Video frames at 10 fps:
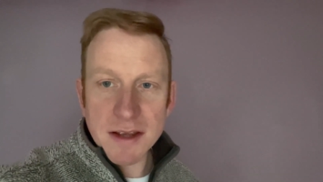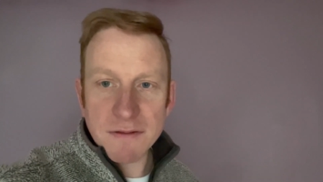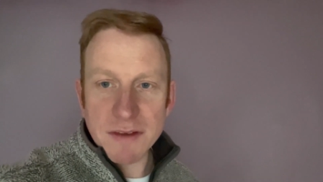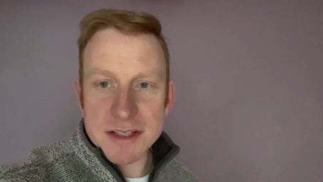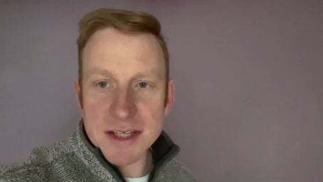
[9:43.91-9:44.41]

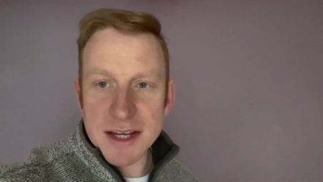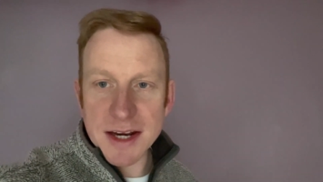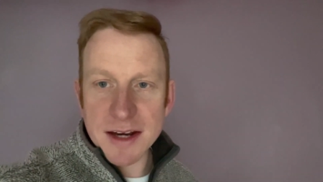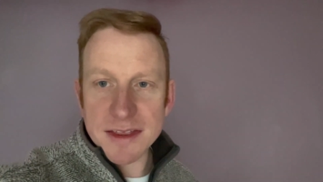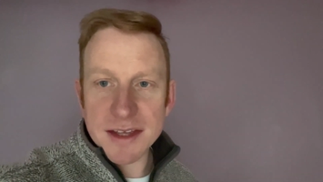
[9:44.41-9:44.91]
if you've seen
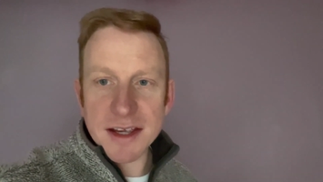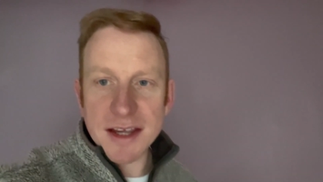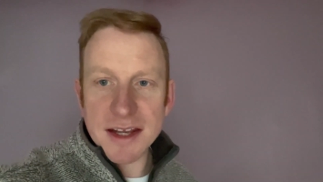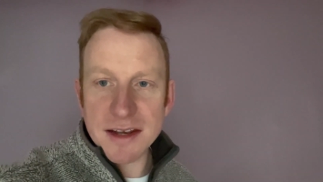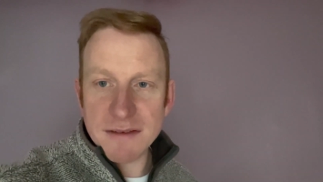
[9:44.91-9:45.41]
anything
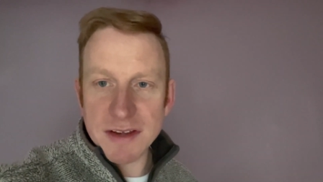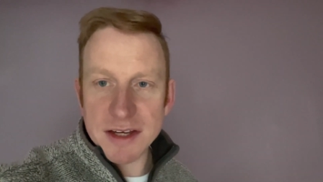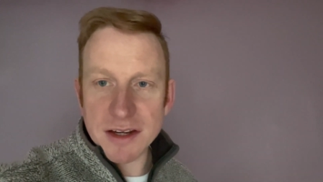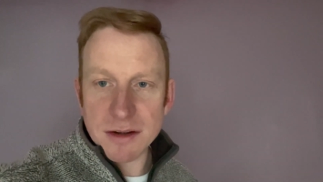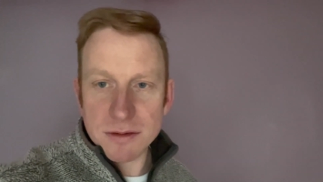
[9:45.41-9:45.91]
in the
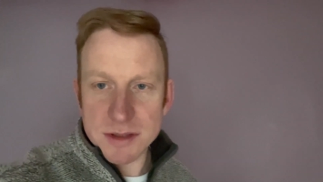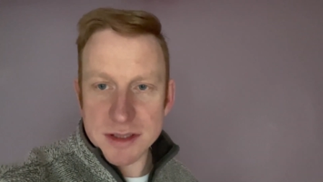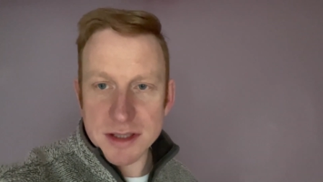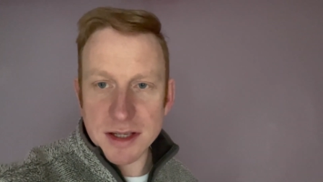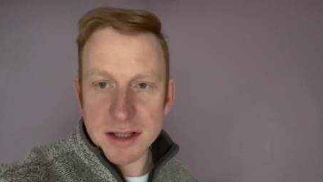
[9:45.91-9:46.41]

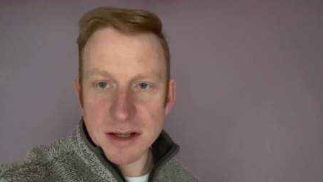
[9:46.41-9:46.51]
videos that